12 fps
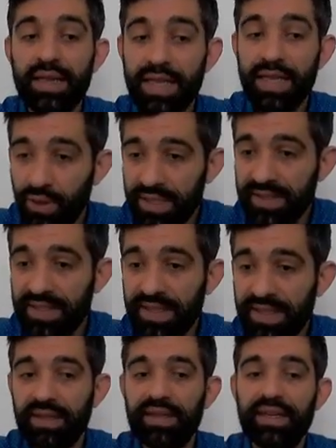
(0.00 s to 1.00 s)

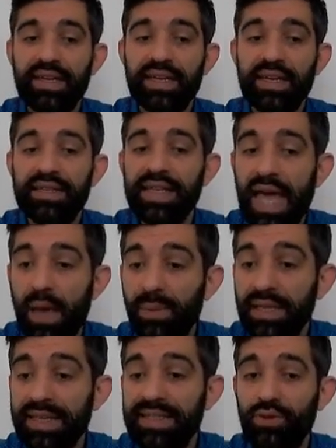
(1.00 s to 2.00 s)
Liquidity, the
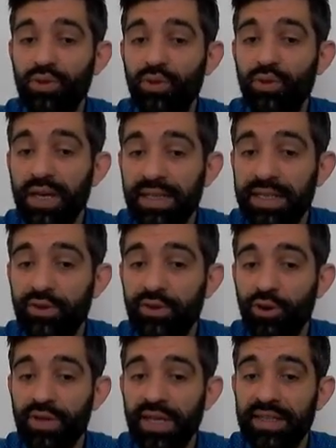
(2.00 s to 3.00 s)
ability to quickly
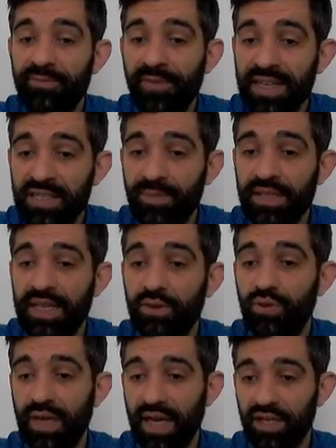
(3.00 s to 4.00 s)
turn an investment
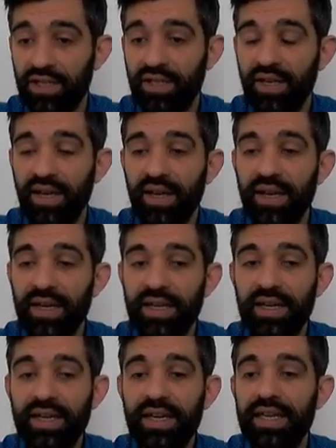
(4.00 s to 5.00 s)
into cash
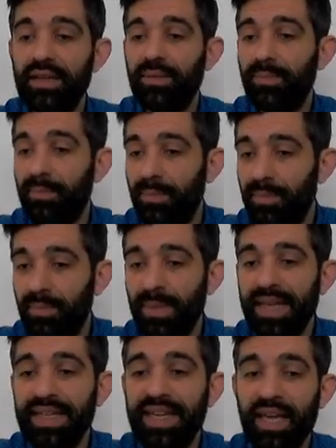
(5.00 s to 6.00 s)
in
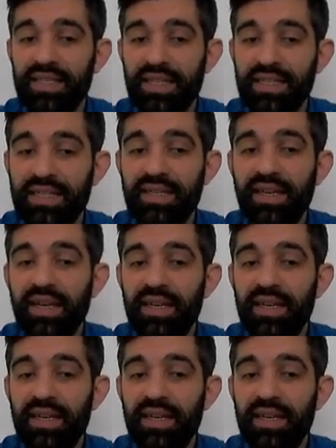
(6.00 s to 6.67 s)
many cases.